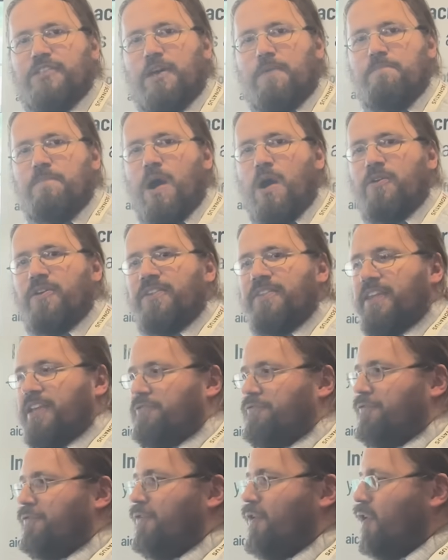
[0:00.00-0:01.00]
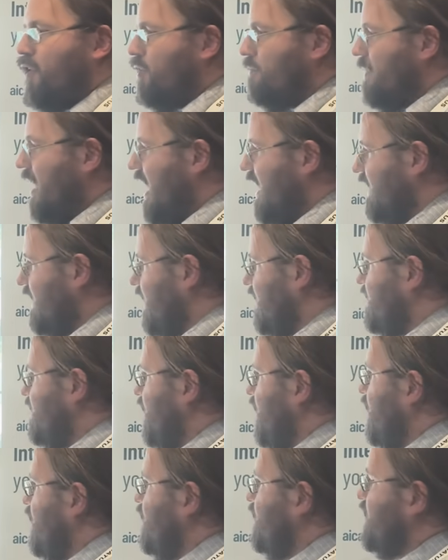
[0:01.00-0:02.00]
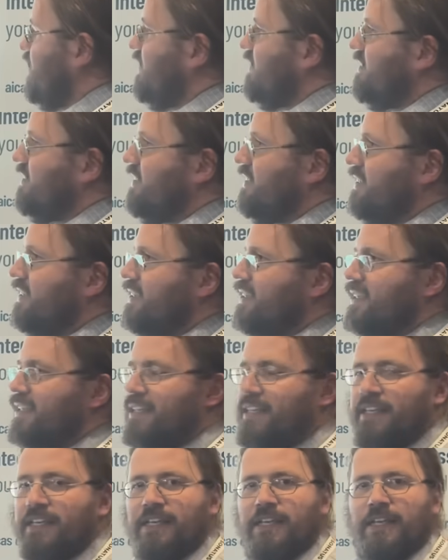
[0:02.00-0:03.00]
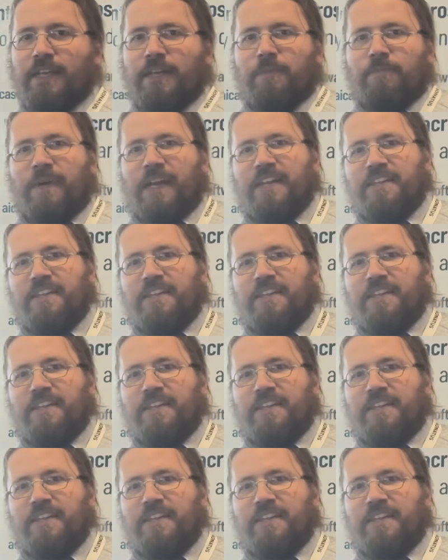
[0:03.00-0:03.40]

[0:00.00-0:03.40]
components that form aicas solutions. But